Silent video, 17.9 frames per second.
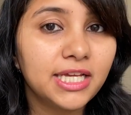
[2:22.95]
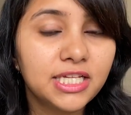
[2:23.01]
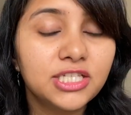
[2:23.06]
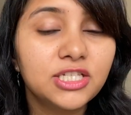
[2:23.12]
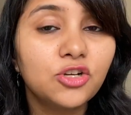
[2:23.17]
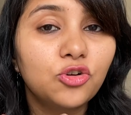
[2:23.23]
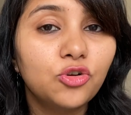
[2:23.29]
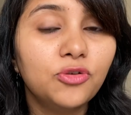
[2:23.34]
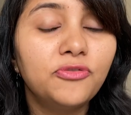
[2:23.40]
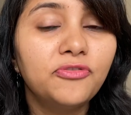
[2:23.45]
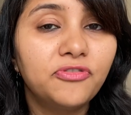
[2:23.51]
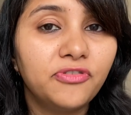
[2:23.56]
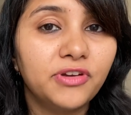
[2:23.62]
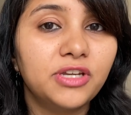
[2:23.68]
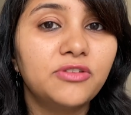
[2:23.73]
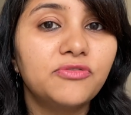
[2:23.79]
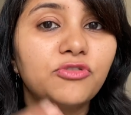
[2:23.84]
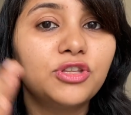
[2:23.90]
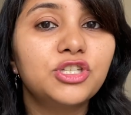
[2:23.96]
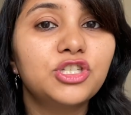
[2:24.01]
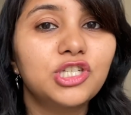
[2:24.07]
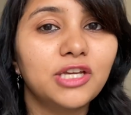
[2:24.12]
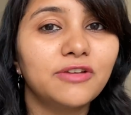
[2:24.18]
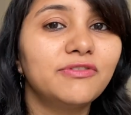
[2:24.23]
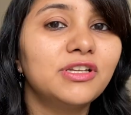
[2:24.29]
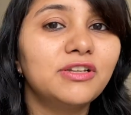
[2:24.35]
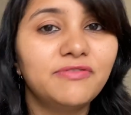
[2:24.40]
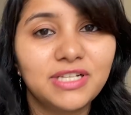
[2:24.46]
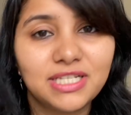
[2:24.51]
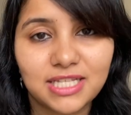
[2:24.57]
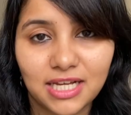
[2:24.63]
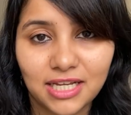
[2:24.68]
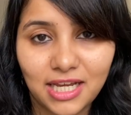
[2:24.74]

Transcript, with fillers: is a good fit for the J1 visa